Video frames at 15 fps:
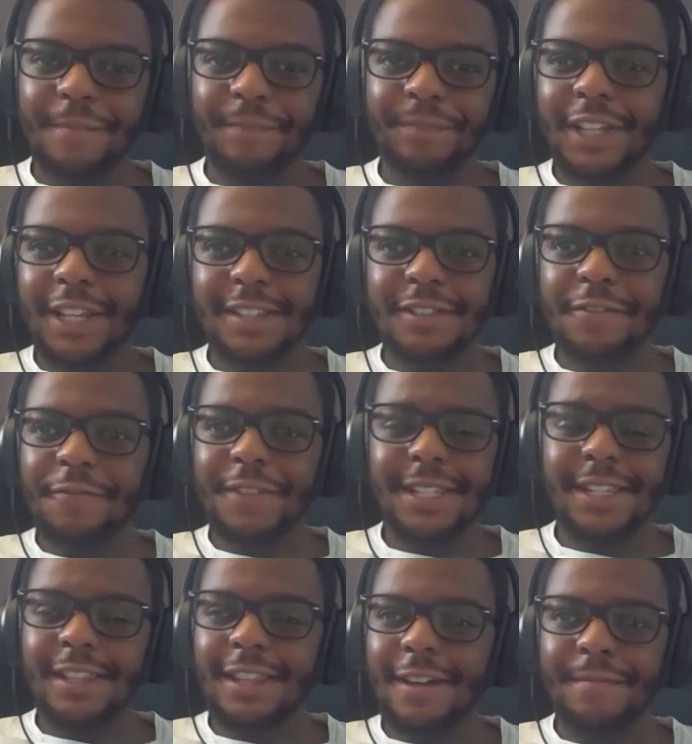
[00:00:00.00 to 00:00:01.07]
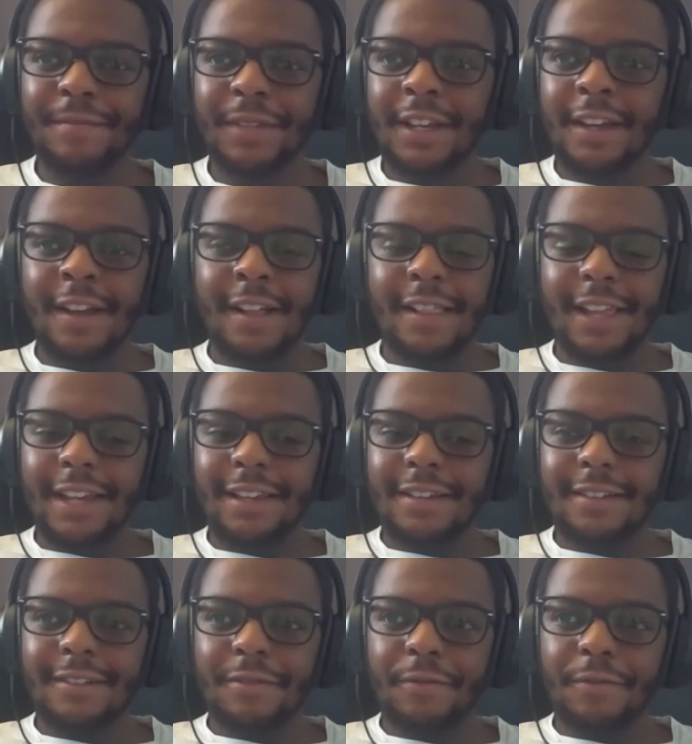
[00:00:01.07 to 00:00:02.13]
You can still visit them, like
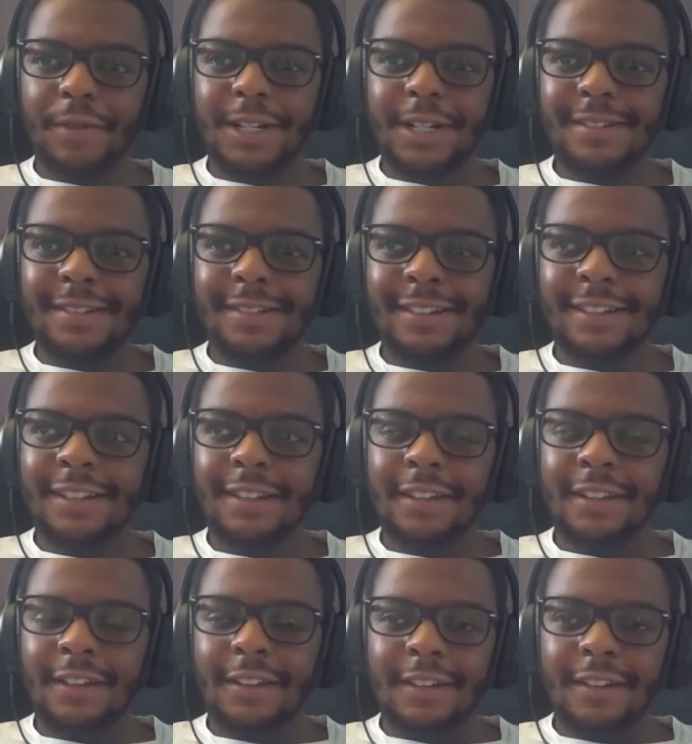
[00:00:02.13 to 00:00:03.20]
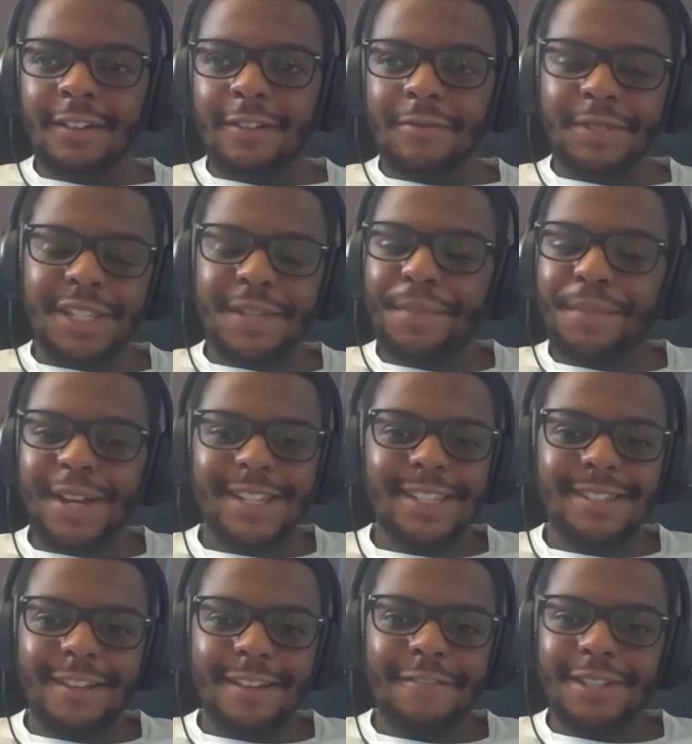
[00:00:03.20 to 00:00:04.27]
when there's a bus
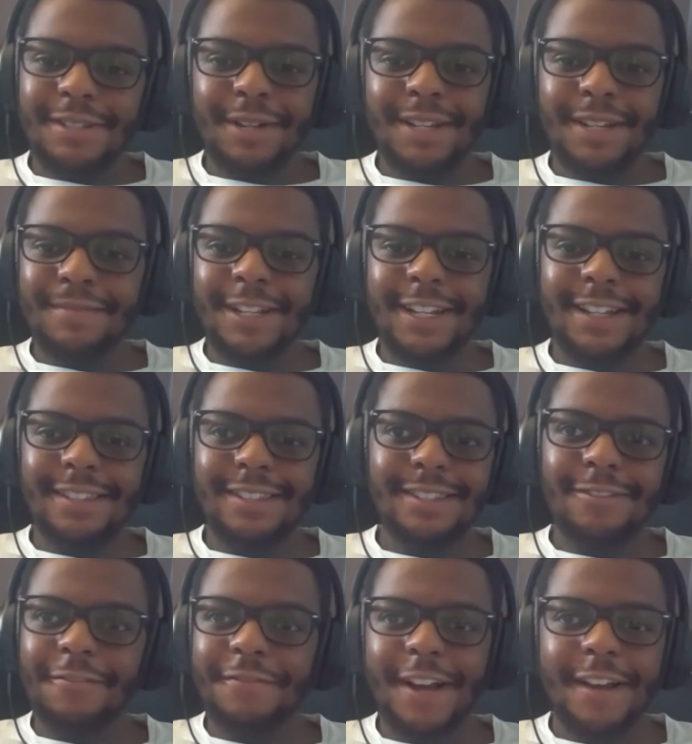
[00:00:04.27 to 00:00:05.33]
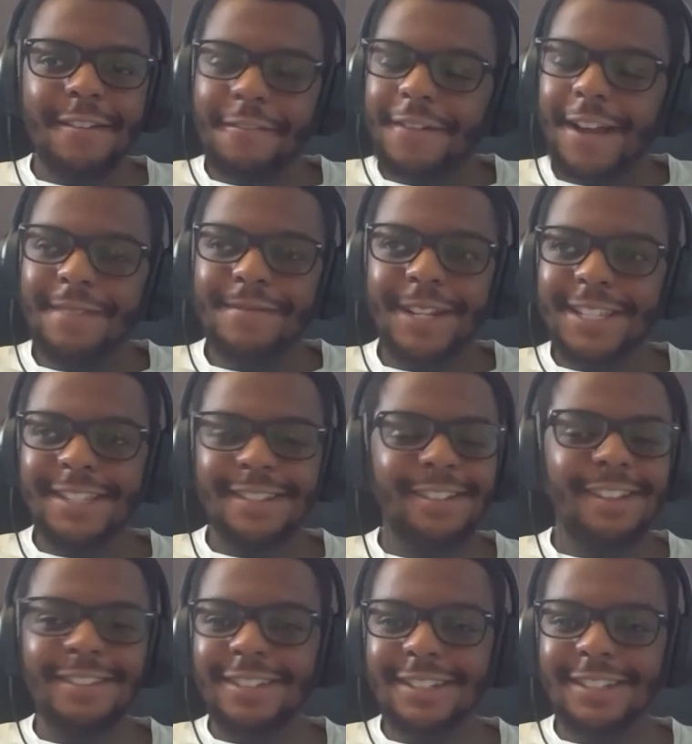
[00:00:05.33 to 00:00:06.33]
every 20 minutes or every 5 minutes in London.